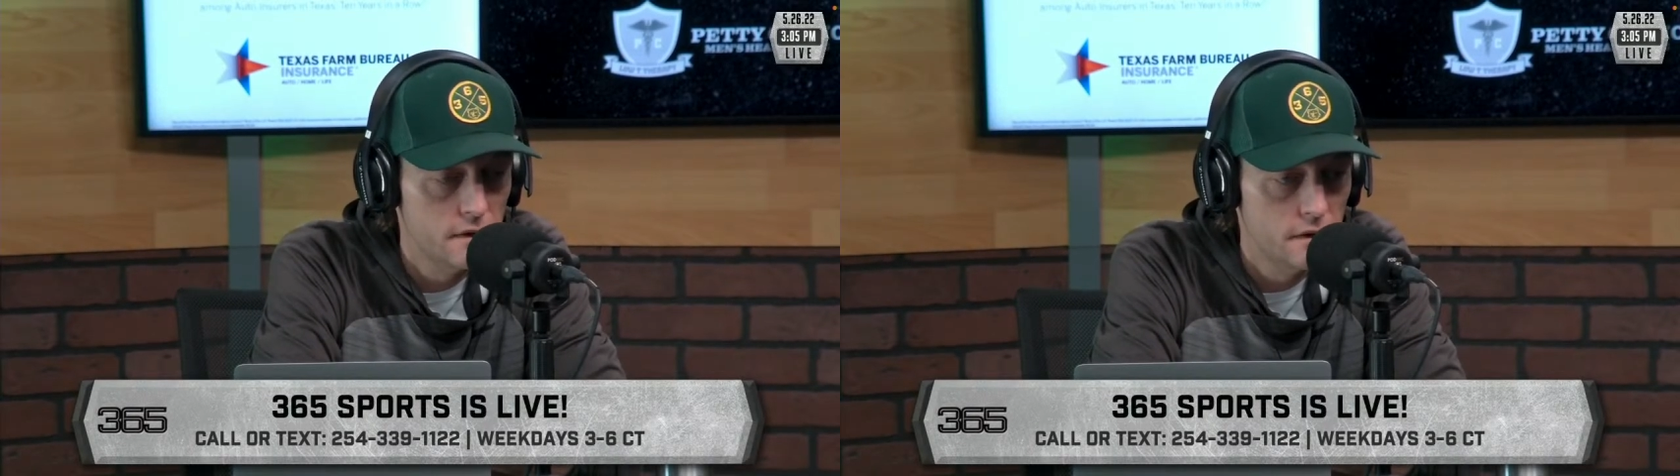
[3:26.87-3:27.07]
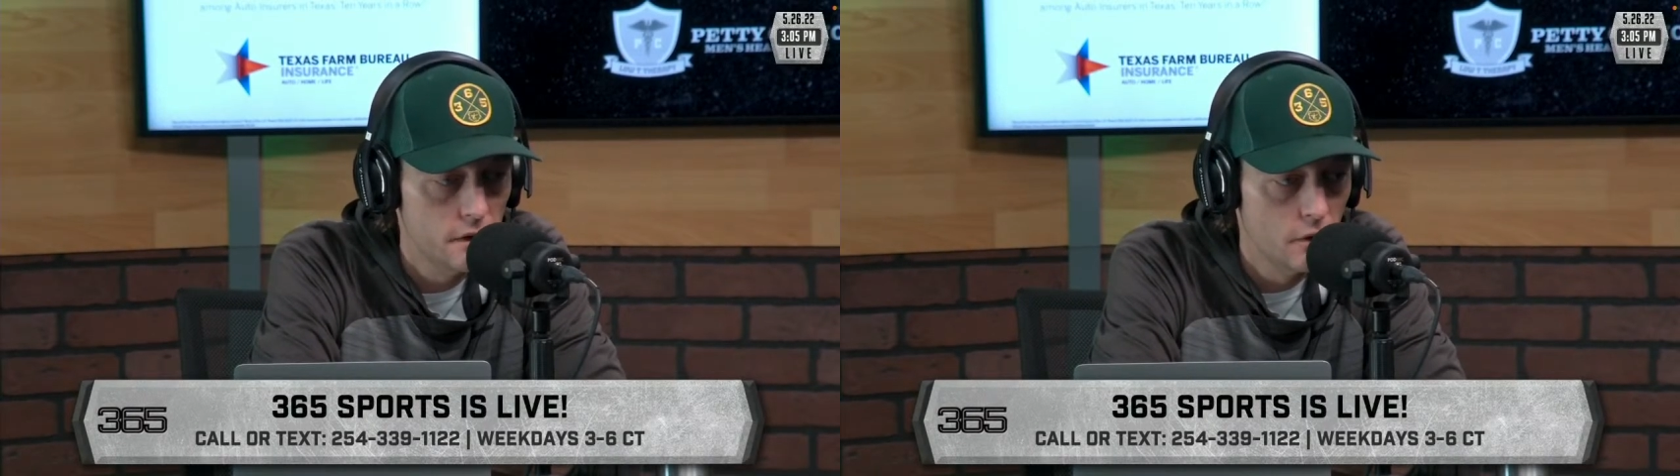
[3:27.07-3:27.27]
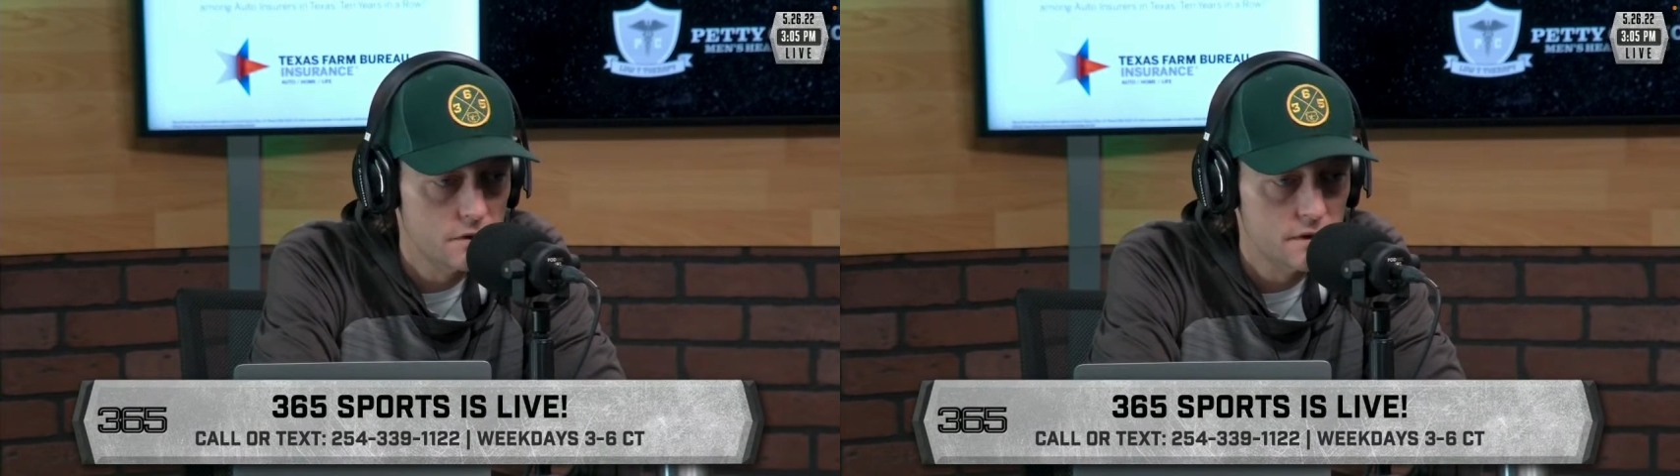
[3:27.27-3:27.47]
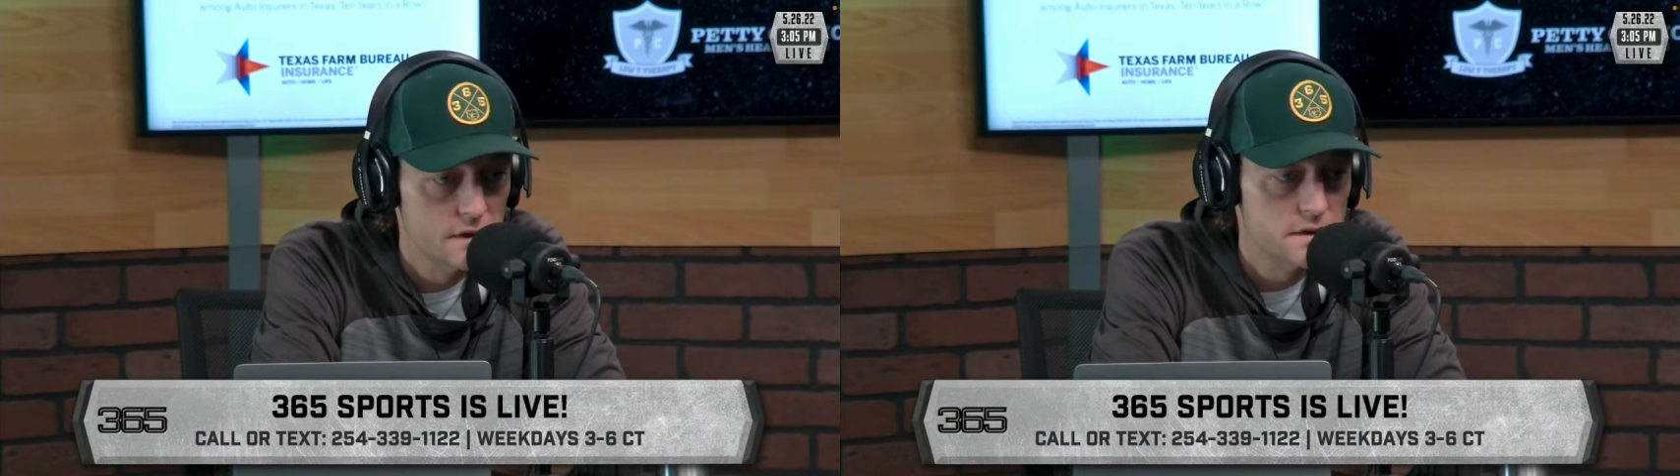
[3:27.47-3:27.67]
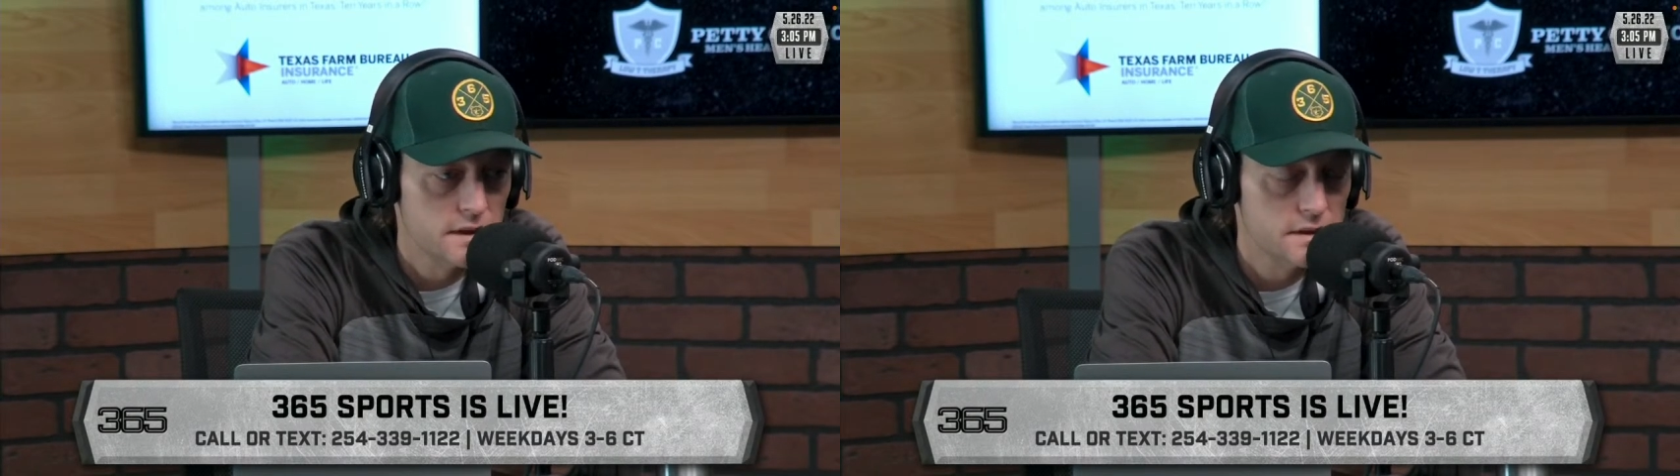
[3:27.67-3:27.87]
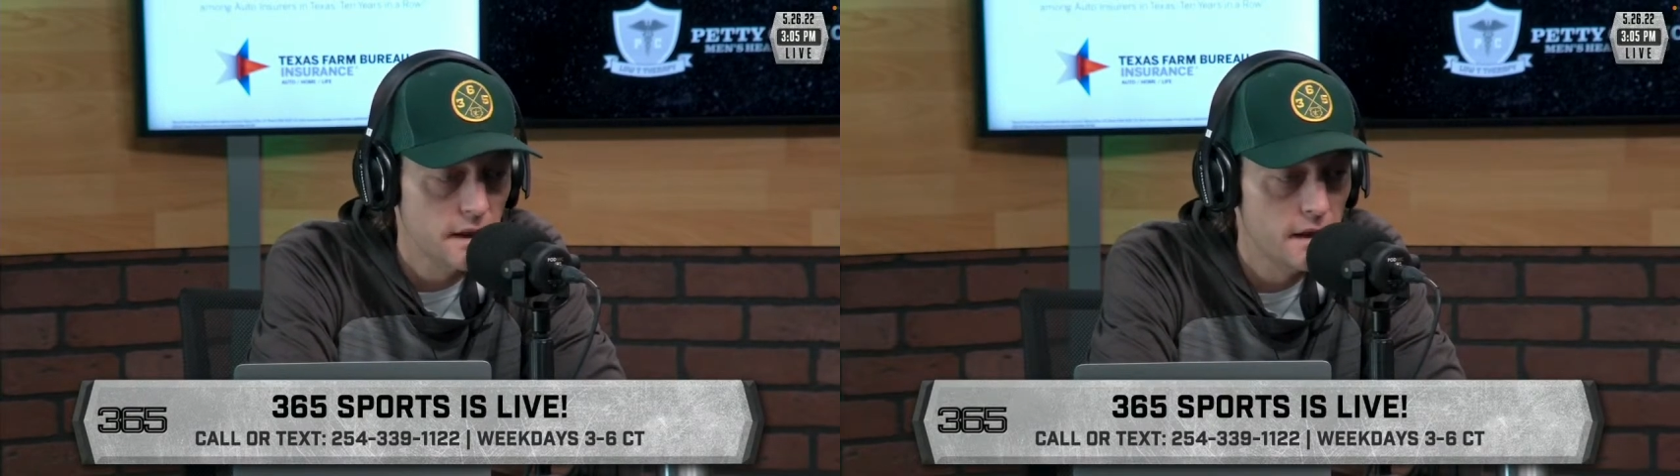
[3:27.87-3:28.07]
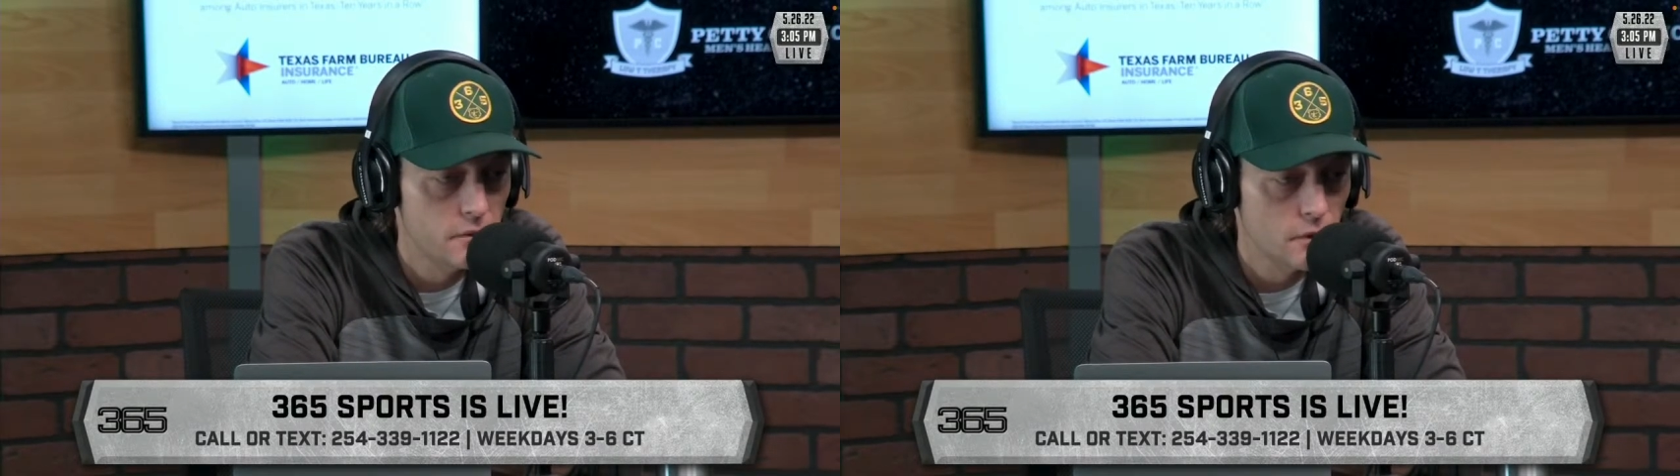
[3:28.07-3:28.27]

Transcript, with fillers: you know, to this extent.